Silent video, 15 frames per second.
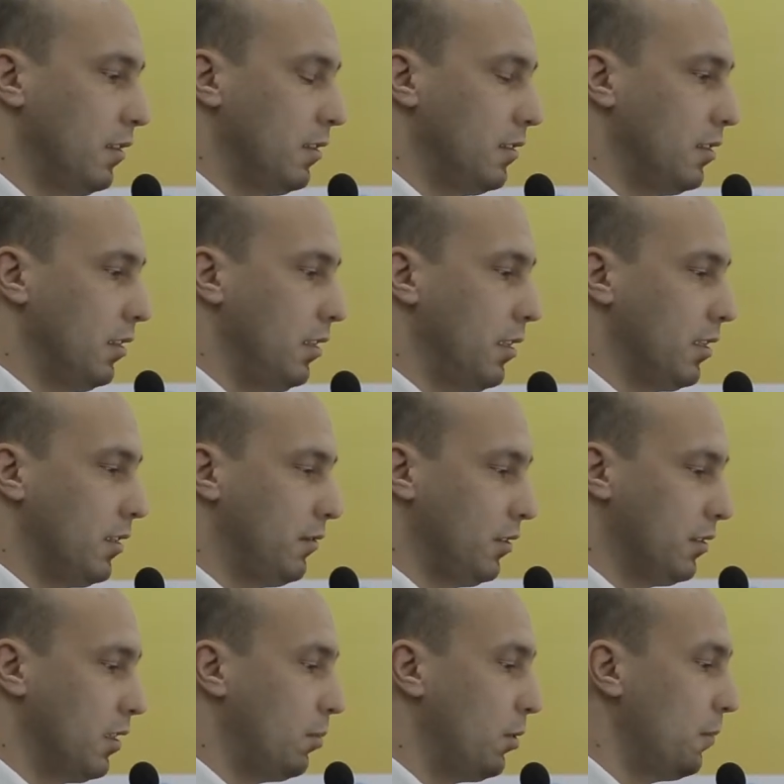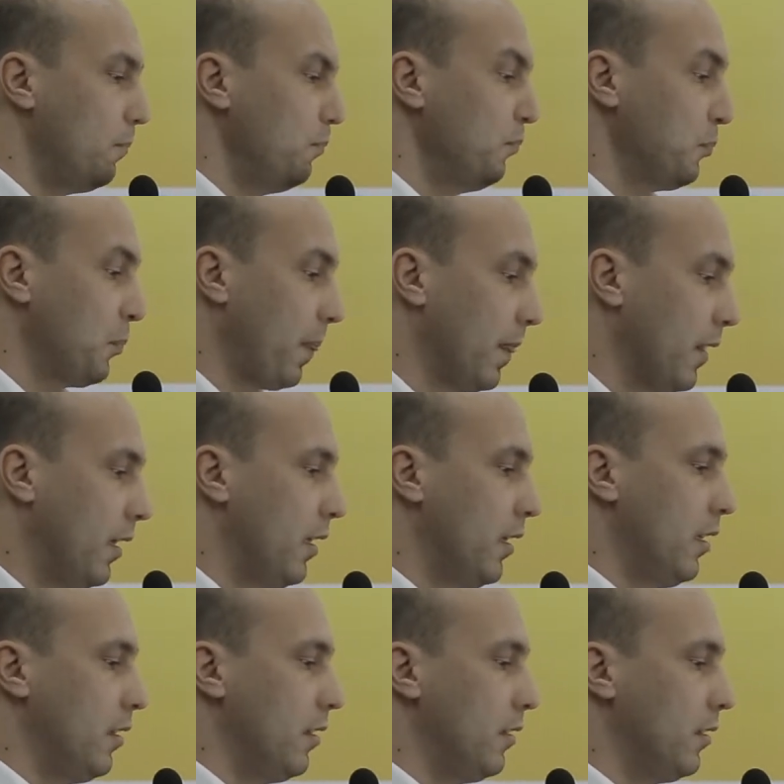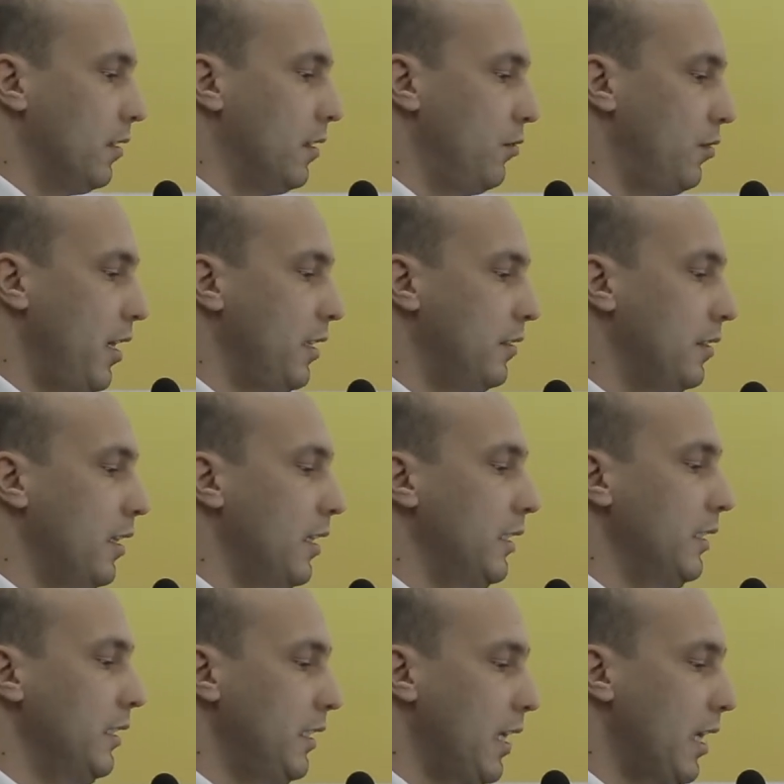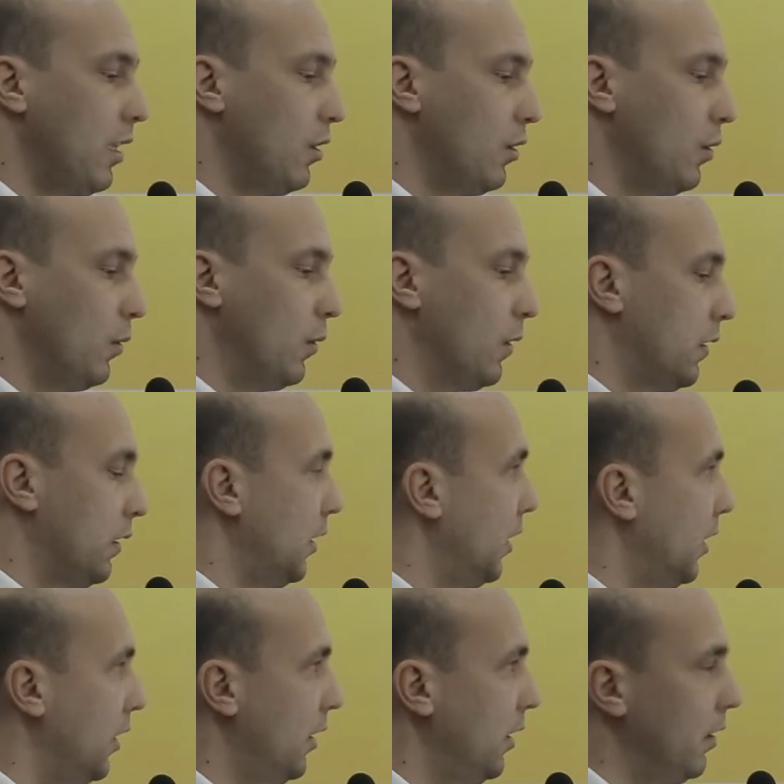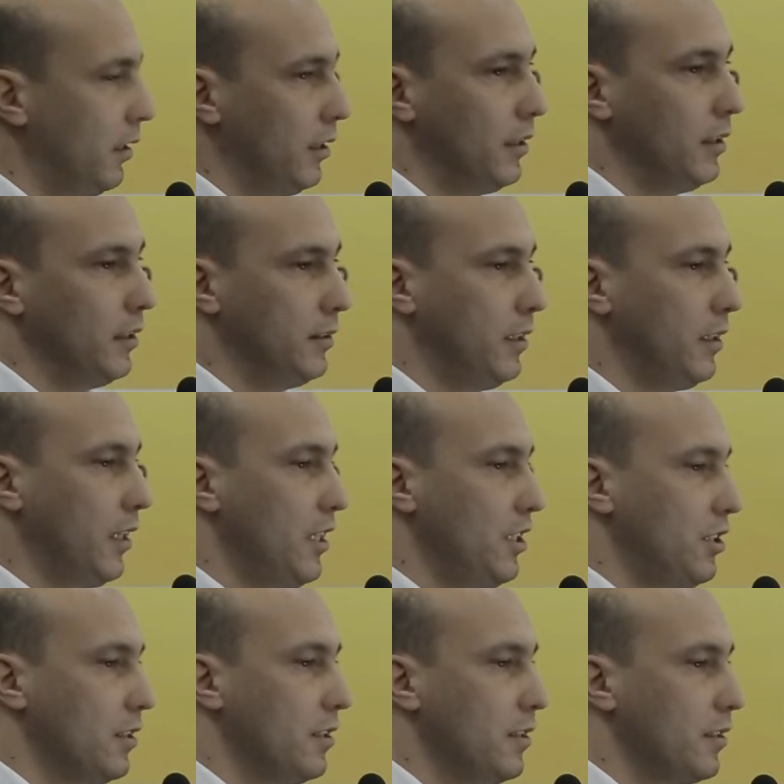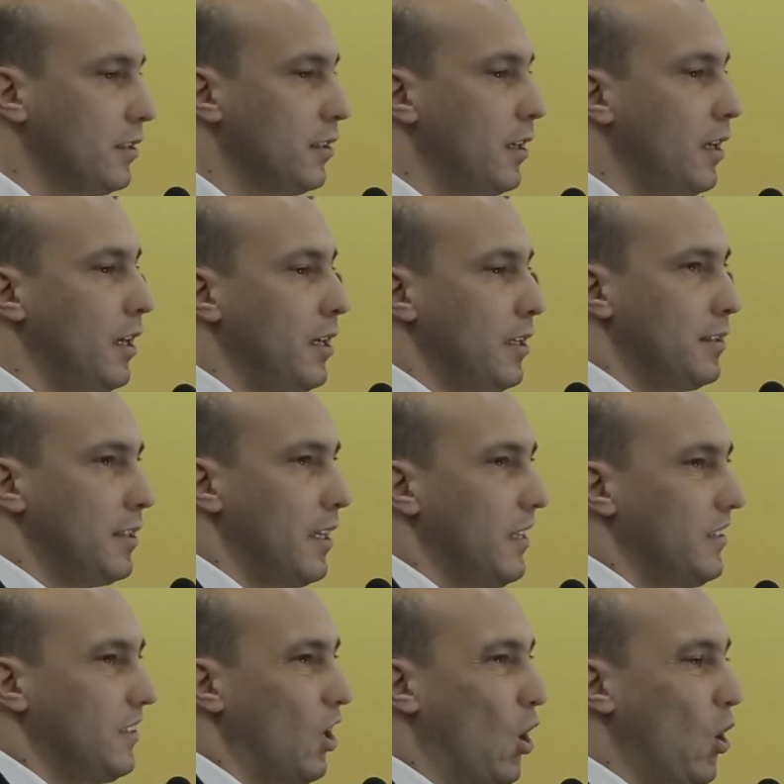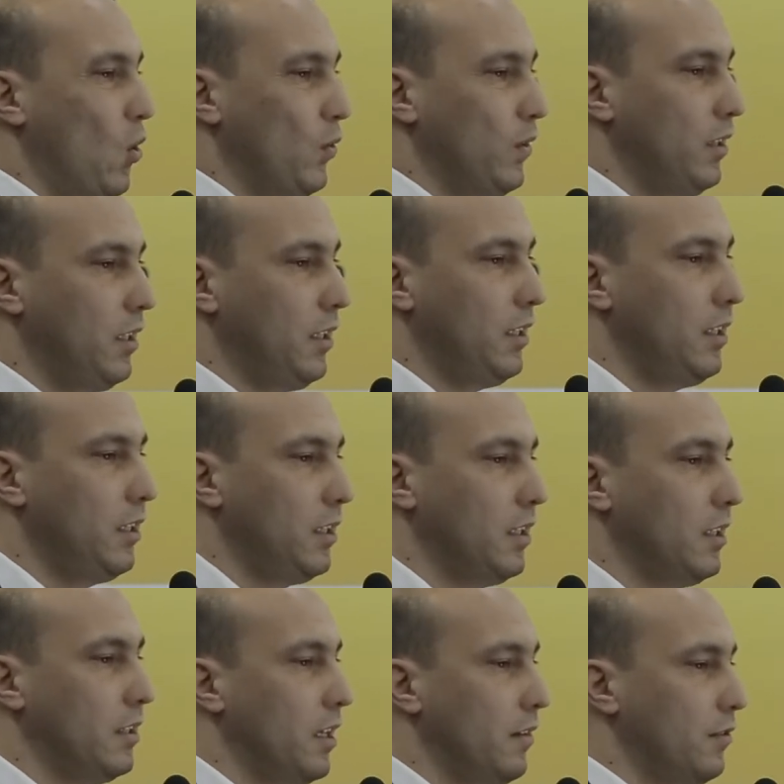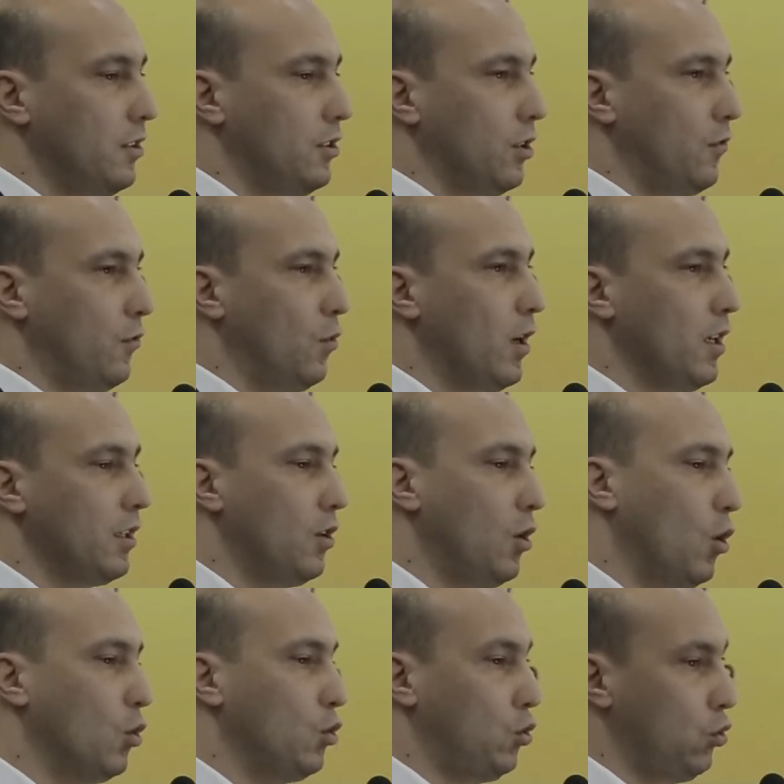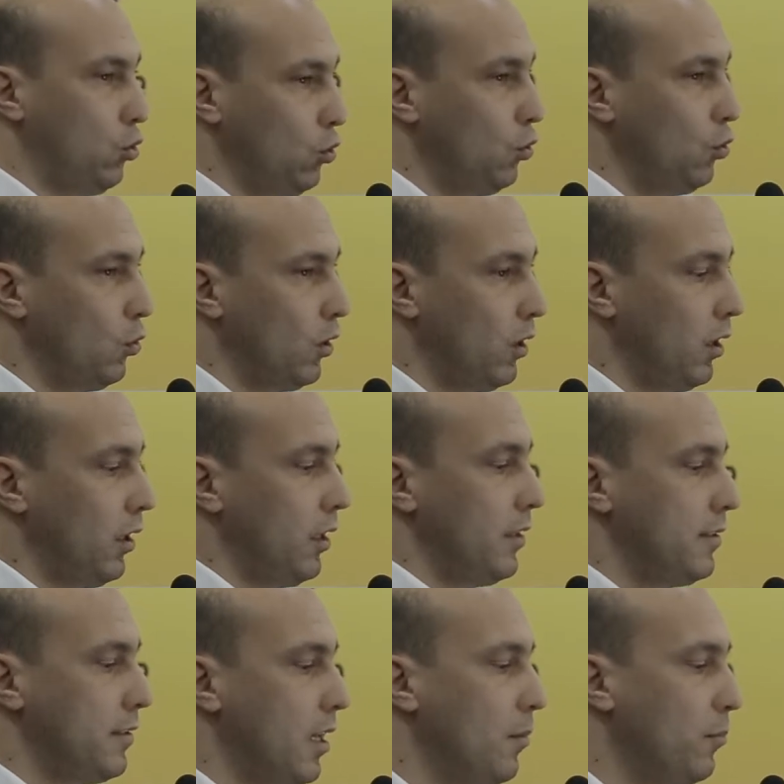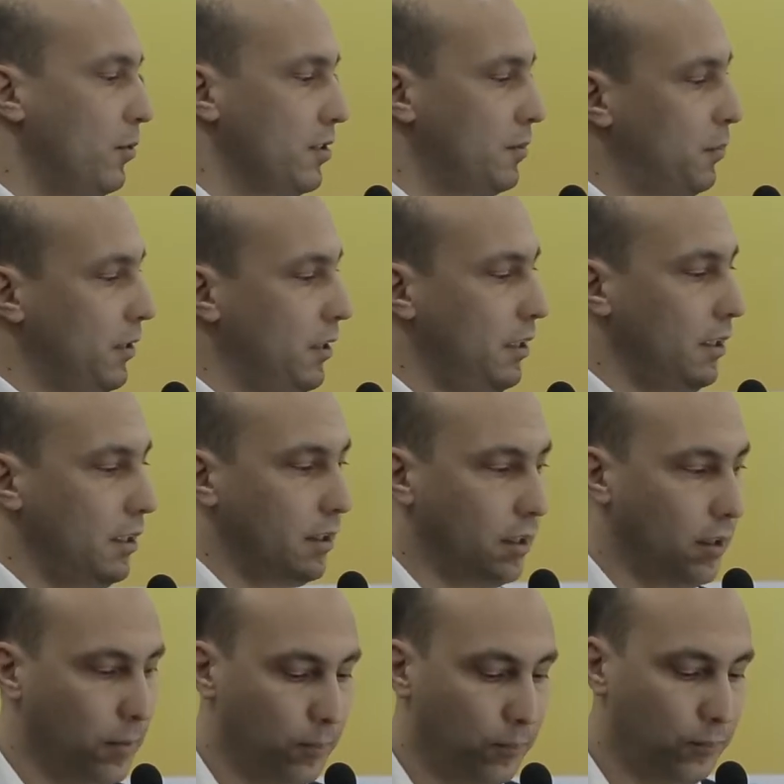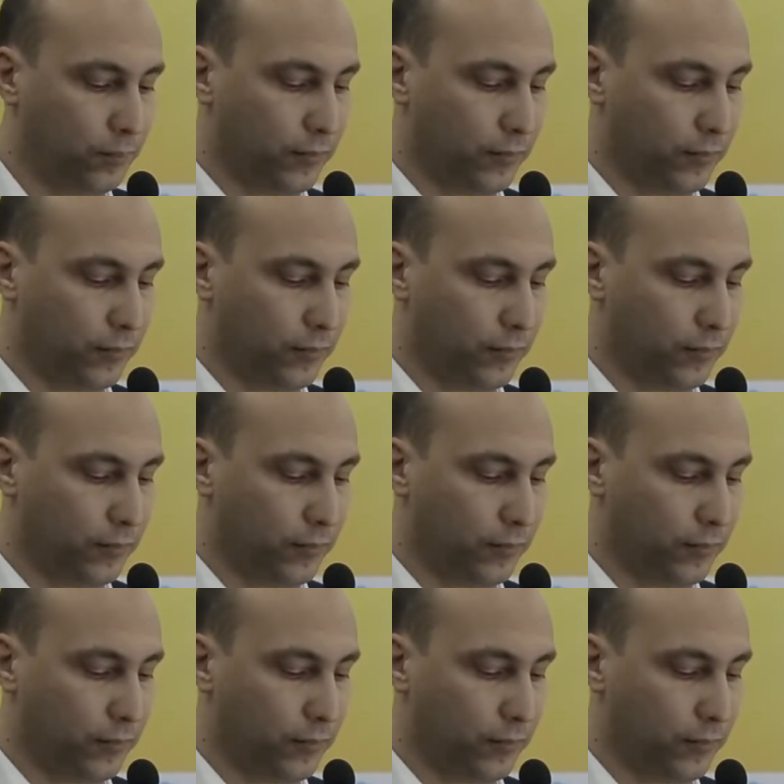Syria, for example, red and yellow delegations send only an average of 1 or 2 samples per year.